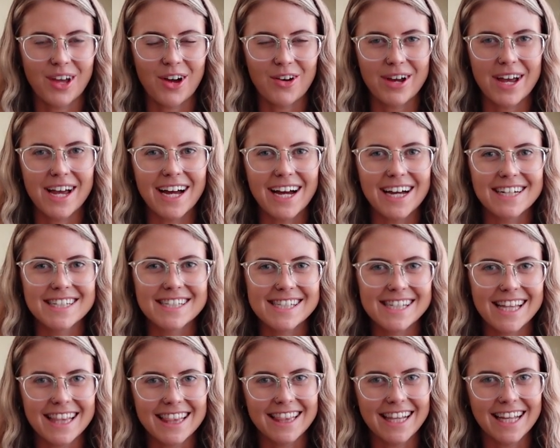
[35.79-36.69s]
Okay
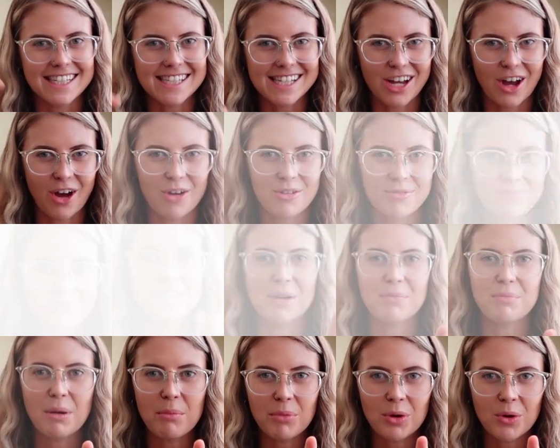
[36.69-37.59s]
guys, let's go.
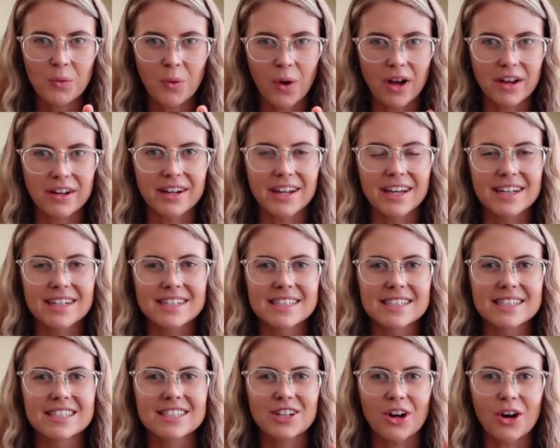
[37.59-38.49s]
Tip number one,
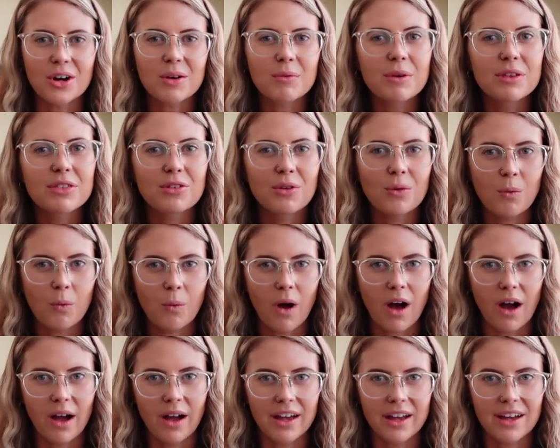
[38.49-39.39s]
start with your
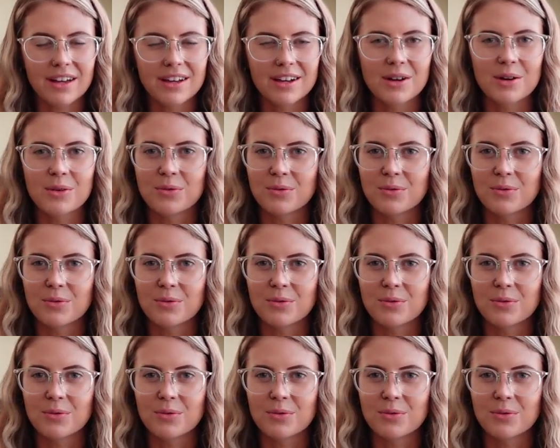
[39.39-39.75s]
why.